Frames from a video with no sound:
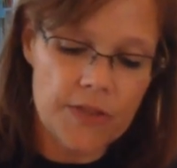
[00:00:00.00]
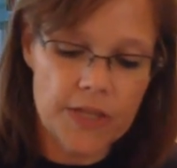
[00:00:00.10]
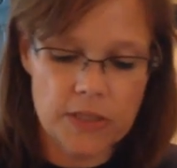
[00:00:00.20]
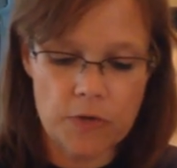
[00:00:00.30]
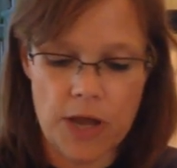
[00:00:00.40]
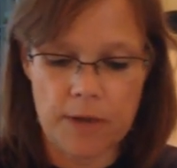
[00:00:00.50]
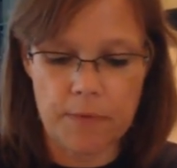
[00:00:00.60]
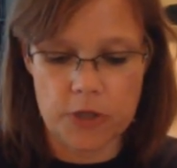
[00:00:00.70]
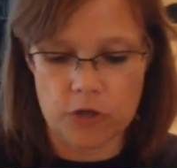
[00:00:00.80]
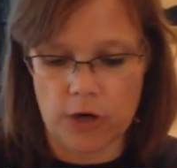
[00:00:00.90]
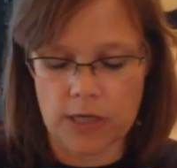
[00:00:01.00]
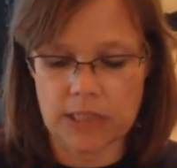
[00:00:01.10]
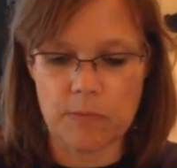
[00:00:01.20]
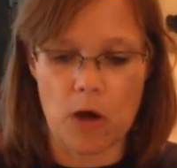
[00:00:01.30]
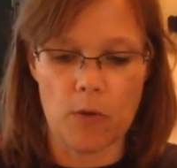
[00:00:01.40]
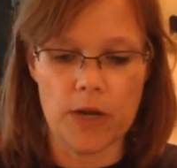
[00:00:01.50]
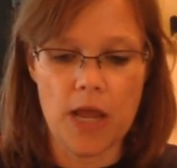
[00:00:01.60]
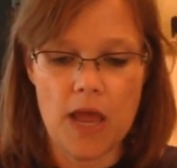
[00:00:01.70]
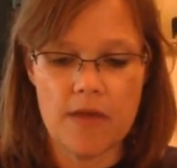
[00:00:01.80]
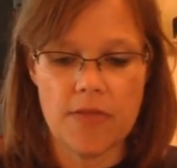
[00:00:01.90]
that's okay. I'm gonna try a small one.
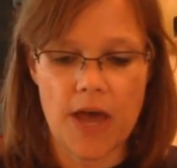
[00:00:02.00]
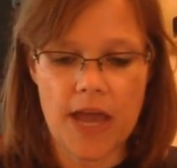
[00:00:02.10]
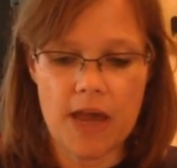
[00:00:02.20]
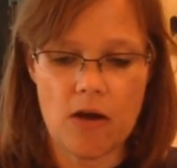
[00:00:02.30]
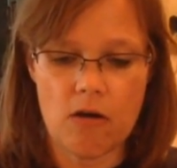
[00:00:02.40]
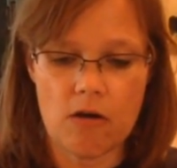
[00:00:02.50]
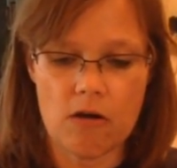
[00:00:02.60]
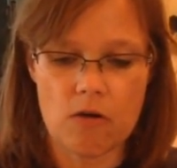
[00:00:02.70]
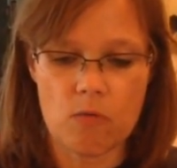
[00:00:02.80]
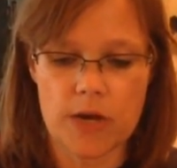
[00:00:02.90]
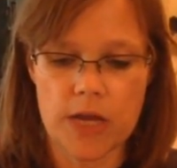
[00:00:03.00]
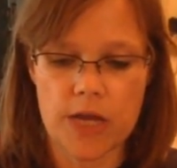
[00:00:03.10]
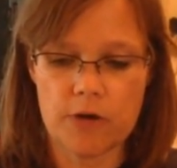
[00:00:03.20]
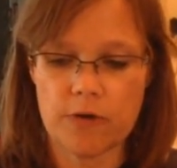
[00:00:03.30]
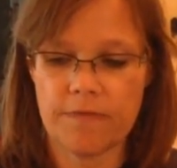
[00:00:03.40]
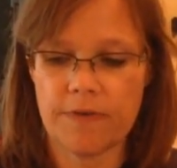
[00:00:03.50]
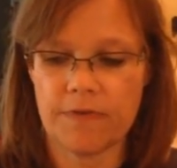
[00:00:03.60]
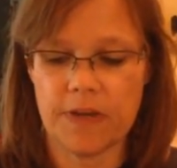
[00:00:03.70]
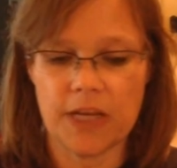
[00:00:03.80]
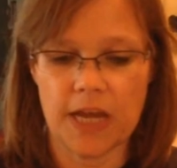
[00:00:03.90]
They are
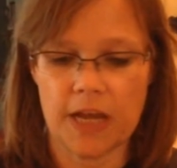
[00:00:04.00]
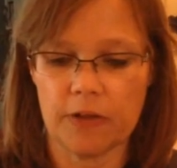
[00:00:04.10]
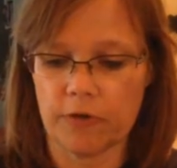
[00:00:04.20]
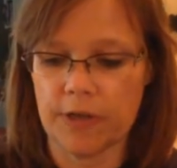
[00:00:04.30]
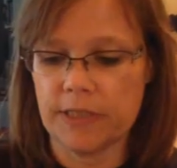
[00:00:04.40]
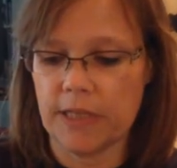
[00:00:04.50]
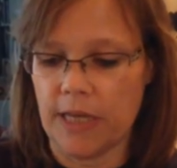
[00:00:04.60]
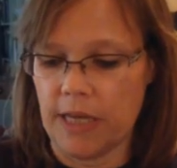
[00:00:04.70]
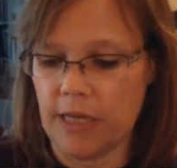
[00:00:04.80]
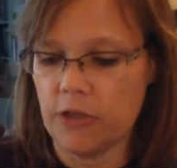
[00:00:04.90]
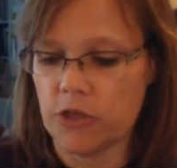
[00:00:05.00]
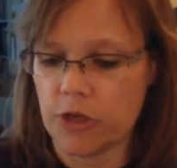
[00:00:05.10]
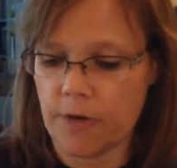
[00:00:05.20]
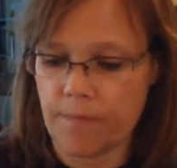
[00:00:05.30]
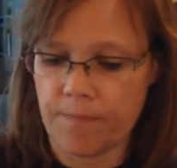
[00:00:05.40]
150 calories each,